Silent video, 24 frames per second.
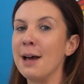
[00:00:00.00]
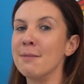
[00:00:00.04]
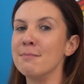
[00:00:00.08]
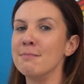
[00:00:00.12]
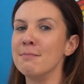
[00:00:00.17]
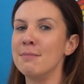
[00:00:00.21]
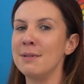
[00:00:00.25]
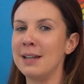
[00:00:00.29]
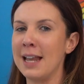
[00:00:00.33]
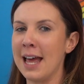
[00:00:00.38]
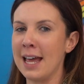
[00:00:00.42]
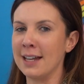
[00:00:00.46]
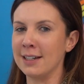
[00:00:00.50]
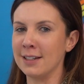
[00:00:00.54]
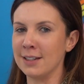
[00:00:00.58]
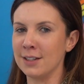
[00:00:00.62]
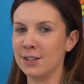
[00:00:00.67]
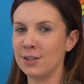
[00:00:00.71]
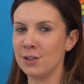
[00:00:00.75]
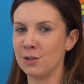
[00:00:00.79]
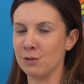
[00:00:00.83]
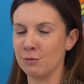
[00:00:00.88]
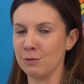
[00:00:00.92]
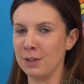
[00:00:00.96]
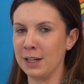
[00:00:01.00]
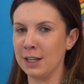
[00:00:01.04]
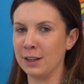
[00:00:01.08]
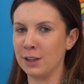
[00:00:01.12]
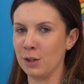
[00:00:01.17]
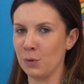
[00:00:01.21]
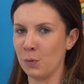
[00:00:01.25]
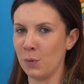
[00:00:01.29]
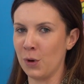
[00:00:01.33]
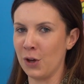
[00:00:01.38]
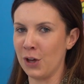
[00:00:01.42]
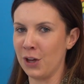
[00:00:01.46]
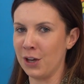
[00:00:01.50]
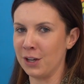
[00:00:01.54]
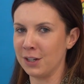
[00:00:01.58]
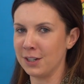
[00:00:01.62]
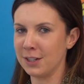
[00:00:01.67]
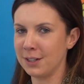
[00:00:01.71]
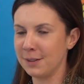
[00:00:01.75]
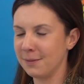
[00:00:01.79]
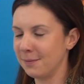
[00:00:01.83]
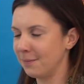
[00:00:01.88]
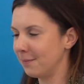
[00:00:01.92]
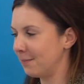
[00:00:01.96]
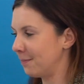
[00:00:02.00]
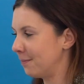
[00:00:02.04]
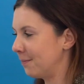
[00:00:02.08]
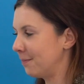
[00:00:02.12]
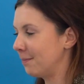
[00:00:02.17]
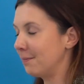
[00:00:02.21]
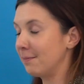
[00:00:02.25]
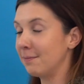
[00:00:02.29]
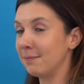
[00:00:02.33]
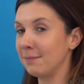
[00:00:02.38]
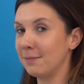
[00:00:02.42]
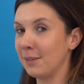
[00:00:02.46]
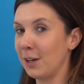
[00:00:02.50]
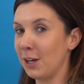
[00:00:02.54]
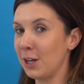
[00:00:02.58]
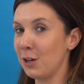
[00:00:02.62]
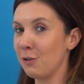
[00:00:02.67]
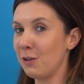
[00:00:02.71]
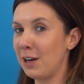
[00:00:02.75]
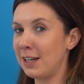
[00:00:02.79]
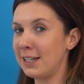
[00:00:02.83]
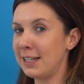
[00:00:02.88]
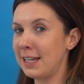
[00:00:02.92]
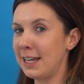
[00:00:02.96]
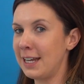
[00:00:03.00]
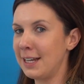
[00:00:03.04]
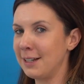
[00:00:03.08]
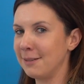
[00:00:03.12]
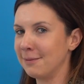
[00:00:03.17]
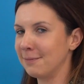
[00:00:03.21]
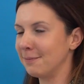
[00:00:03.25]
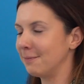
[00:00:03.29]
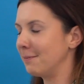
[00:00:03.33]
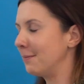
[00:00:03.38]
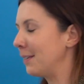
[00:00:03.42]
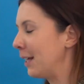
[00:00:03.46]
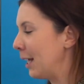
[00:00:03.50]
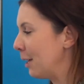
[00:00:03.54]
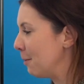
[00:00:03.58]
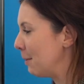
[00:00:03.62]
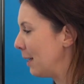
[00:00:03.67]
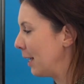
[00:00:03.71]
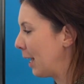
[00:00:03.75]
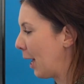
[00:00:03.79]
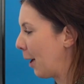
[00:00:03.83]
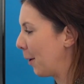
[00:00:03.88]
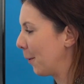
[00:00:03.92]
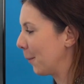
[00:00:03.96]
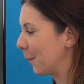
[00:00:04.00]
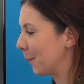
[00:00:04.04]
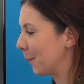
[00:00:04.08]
and blend to read the word. Are you ready? Here we go.